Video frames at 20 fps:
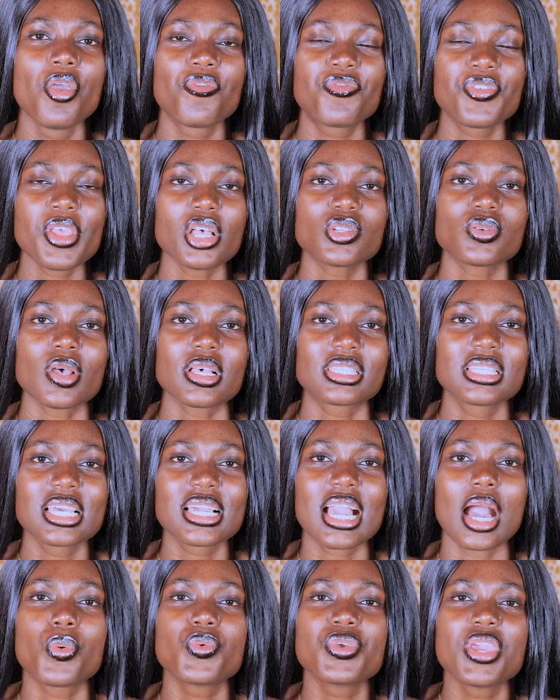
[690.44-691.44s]
If yes was
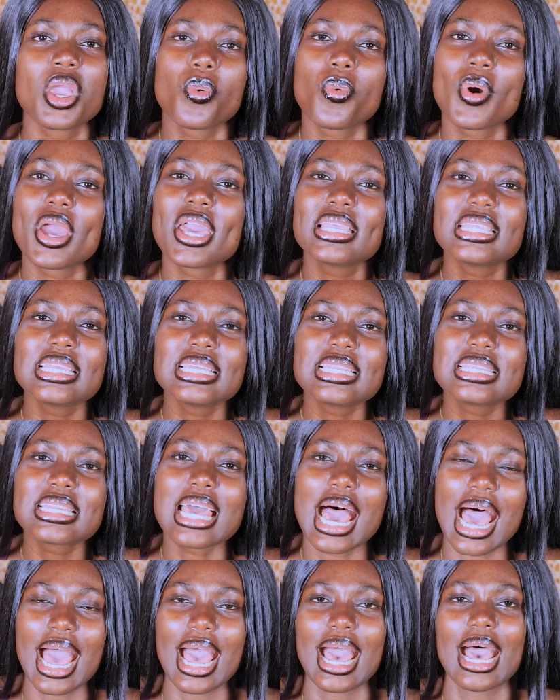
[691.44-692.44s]
nigga we winning
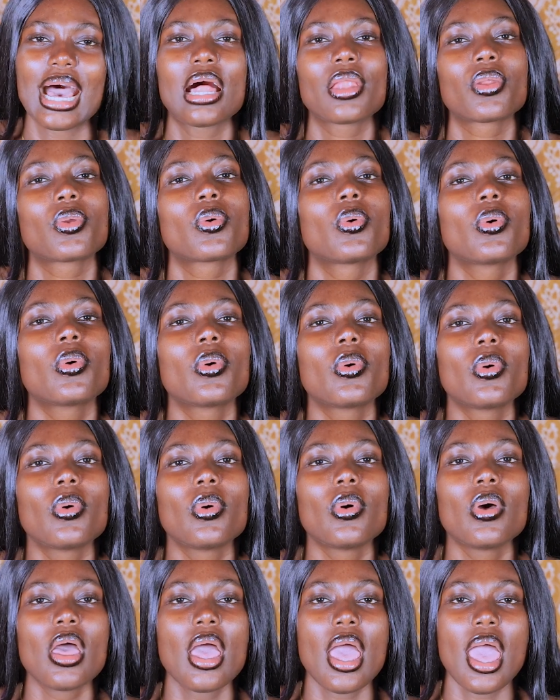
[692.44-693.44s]
now.
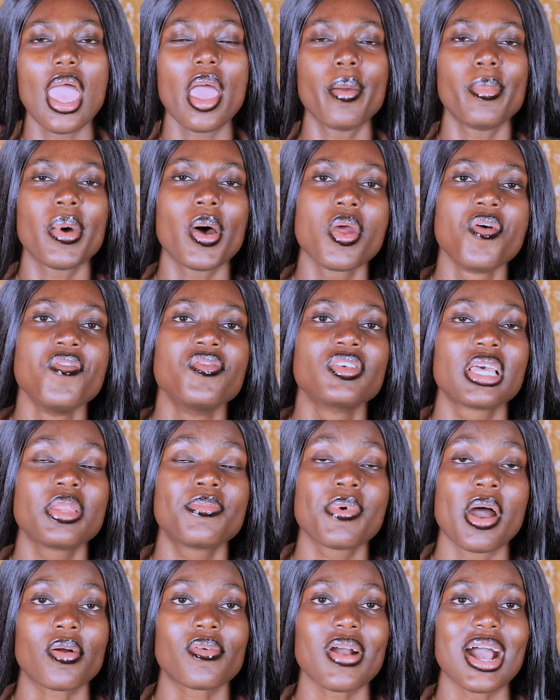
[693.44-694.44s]
And my reason
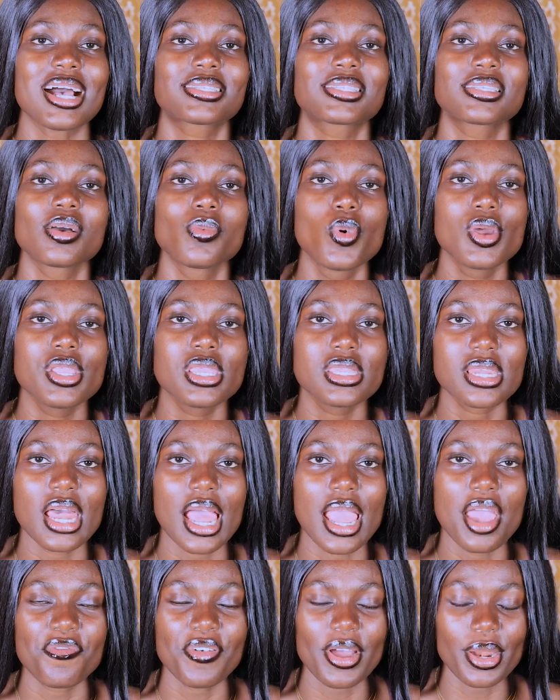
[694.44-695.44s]
about pass some winning
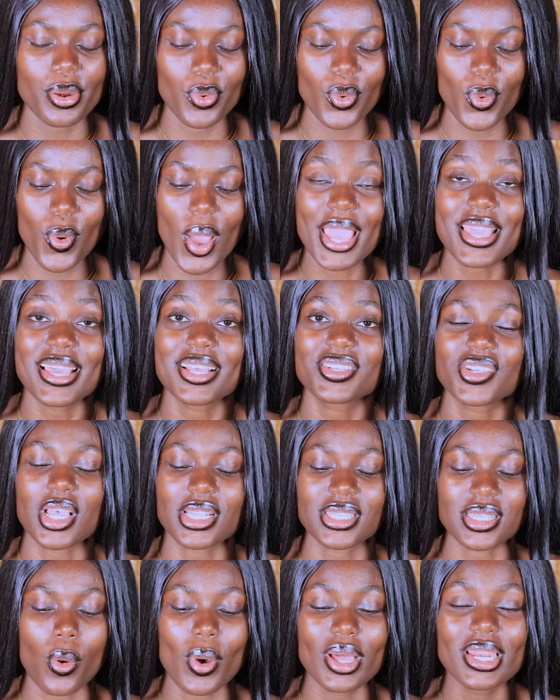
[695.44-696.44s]
now if I know a
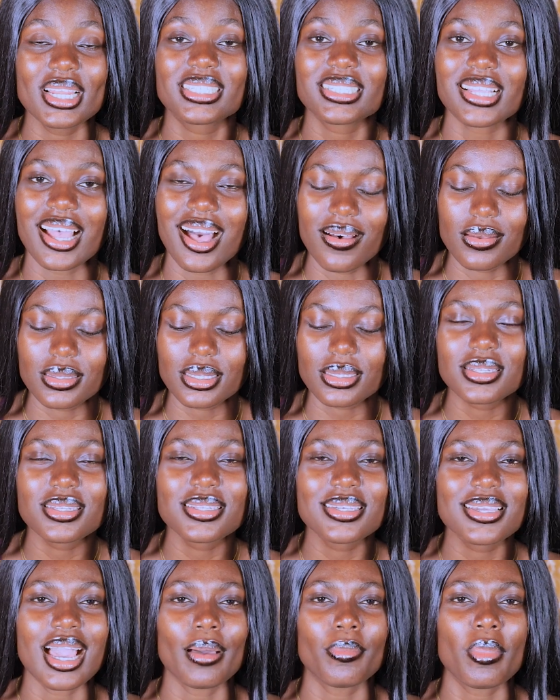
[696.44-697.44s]
Shatawale Charles
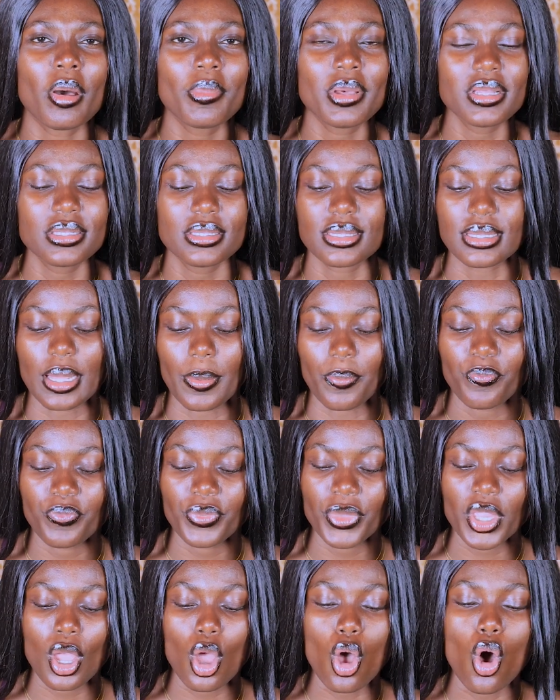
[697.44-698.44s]
ni amamensa.
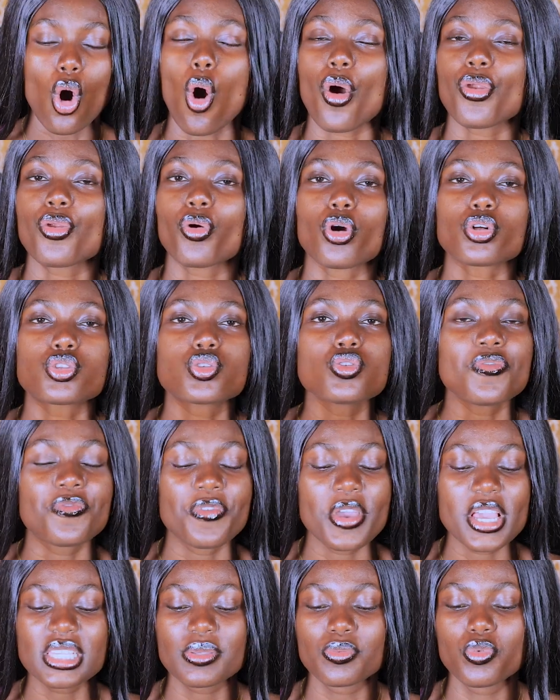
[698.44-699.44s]
Or look to
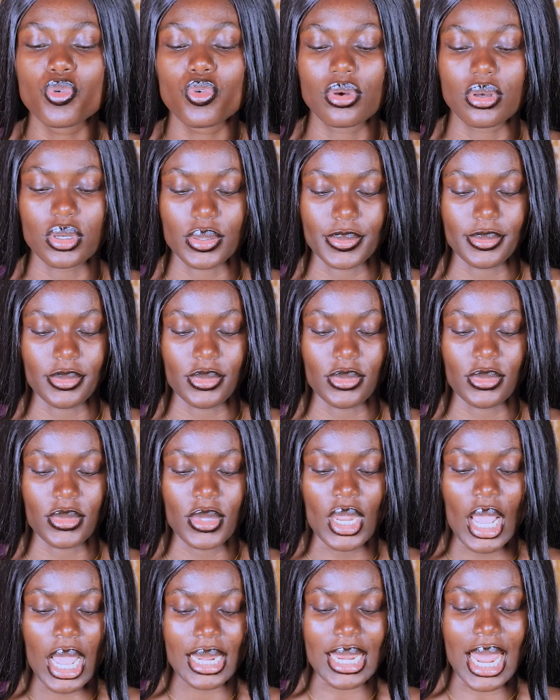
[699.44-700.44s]
Facebook.
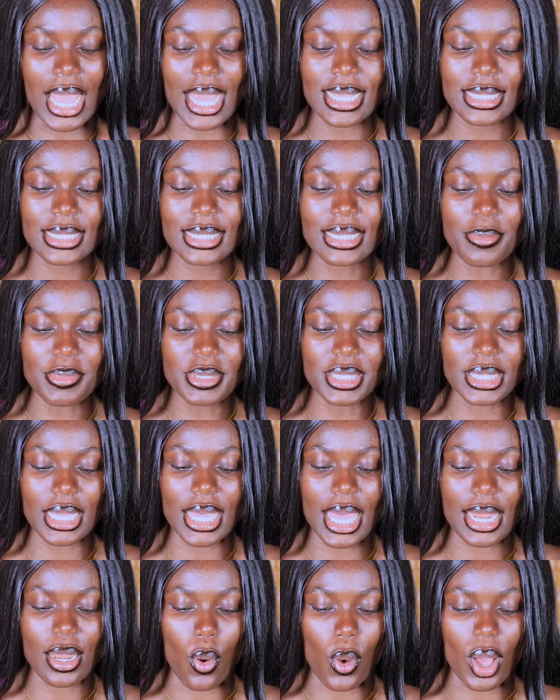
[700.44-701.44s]
Now and same
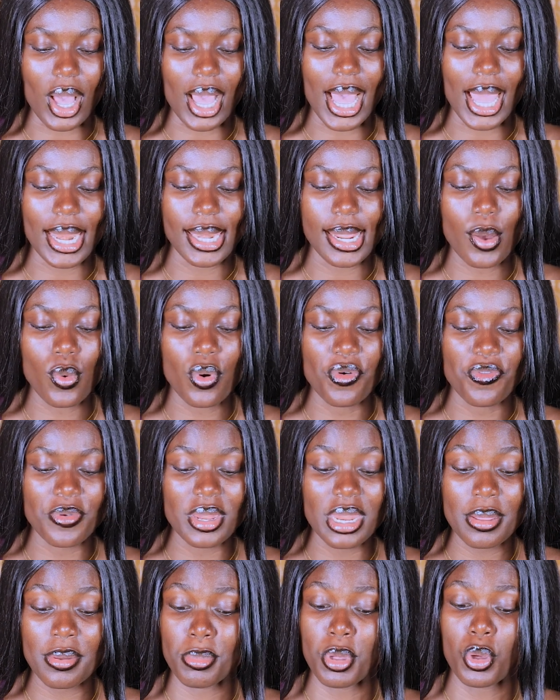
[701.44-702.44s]
say and our can it will
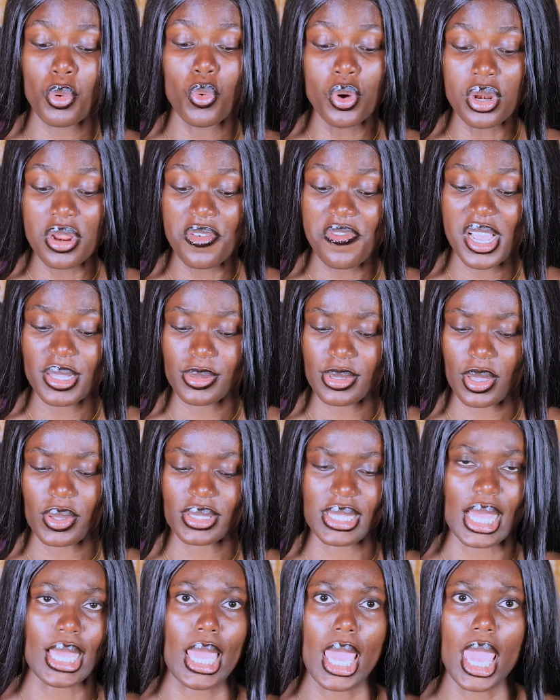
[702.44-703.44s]
finish me who in first
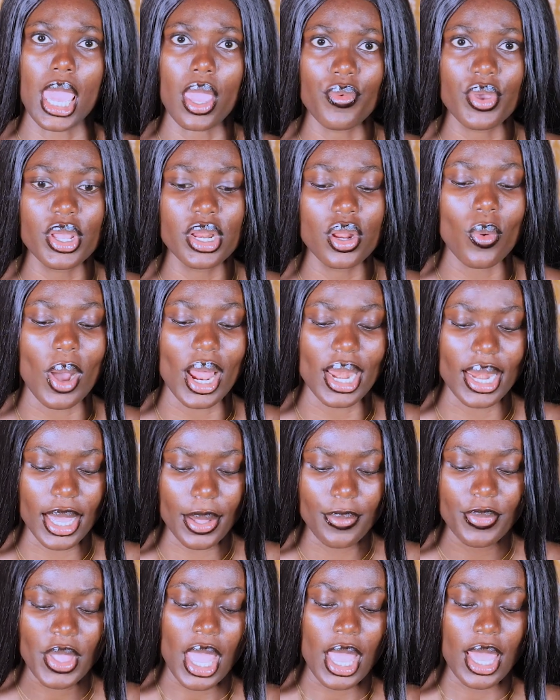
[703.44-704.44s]
was like, hey, really
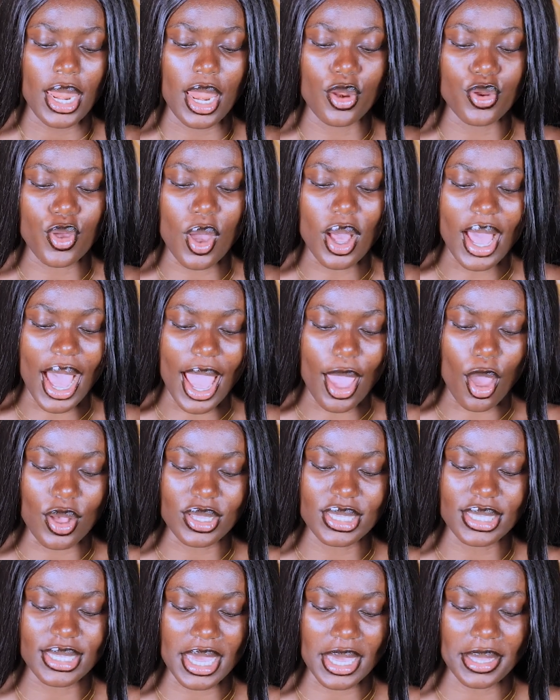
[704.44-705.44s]
Wale. And your kind
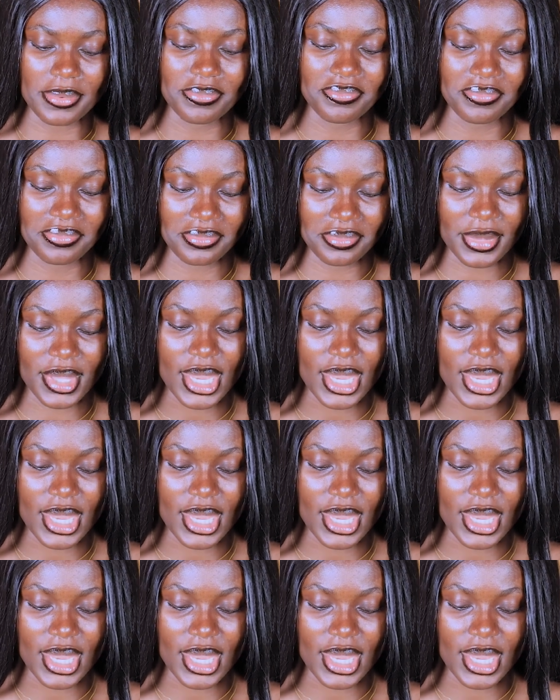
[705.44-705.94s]
will say,